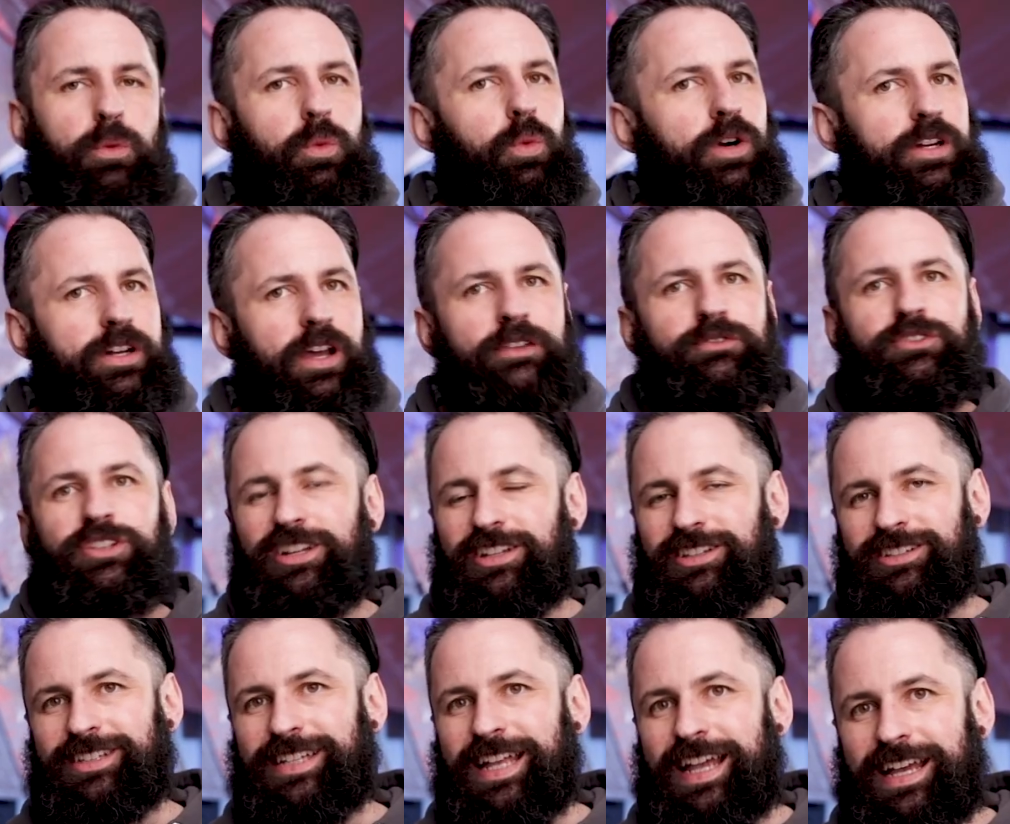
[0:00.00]
what I've done
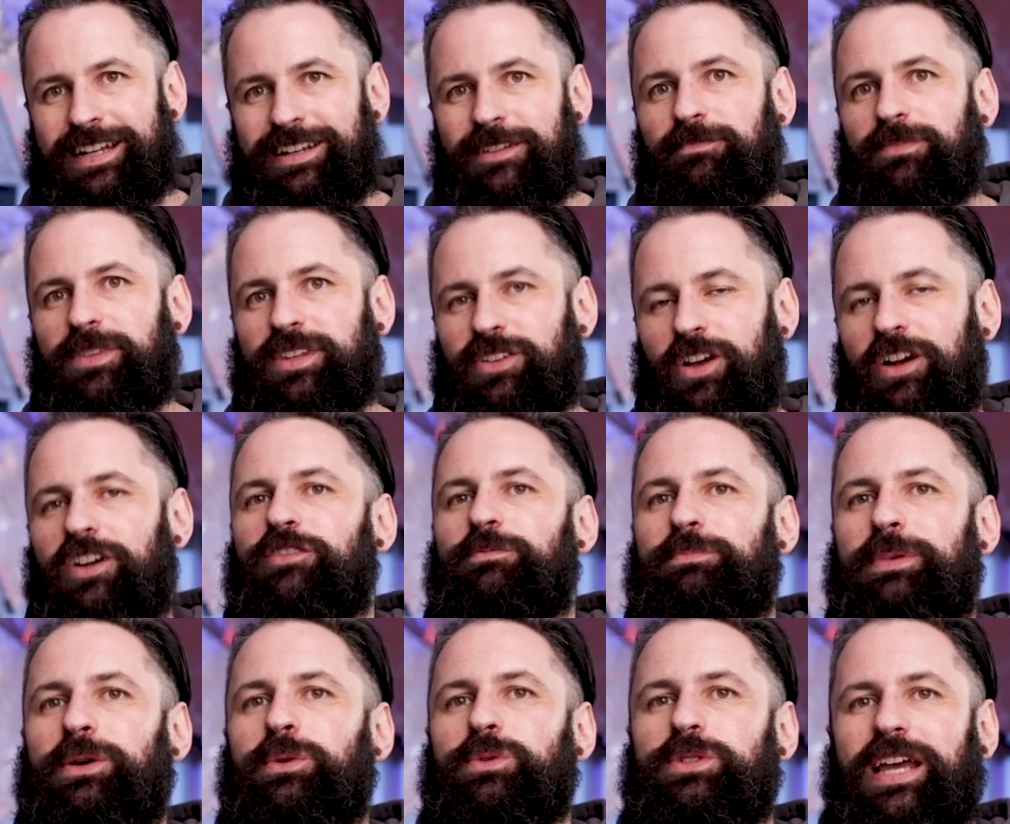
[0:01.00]
instead is I've
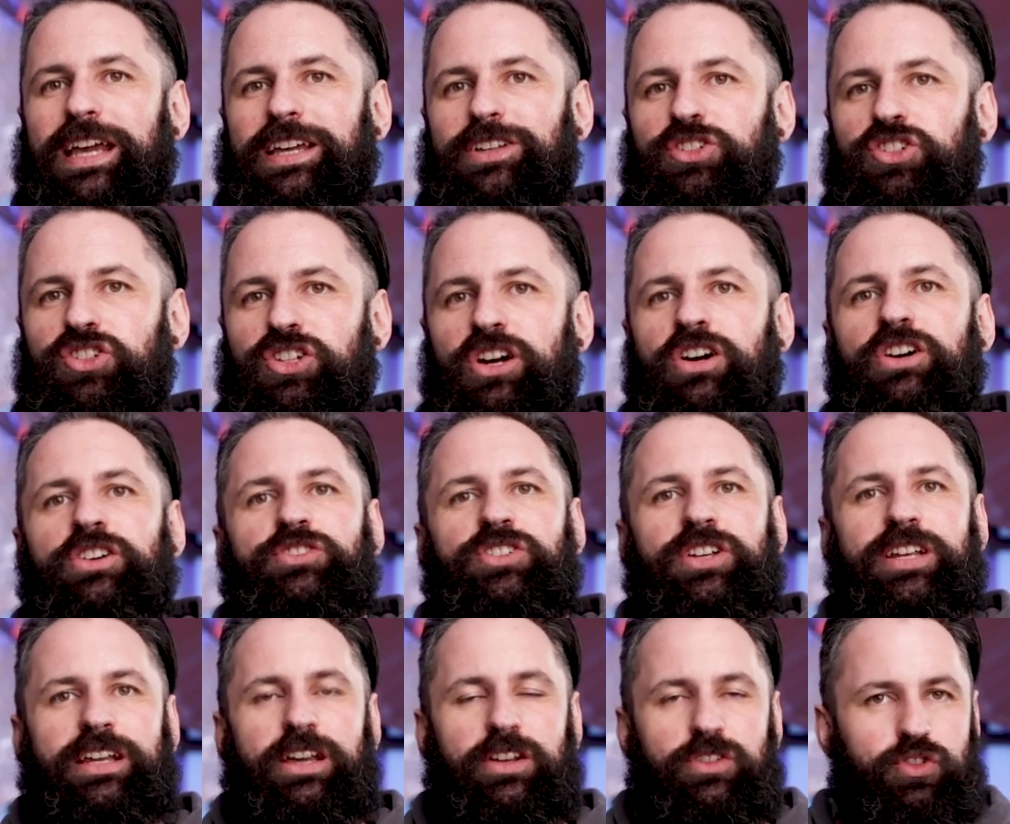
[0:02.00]
built a charging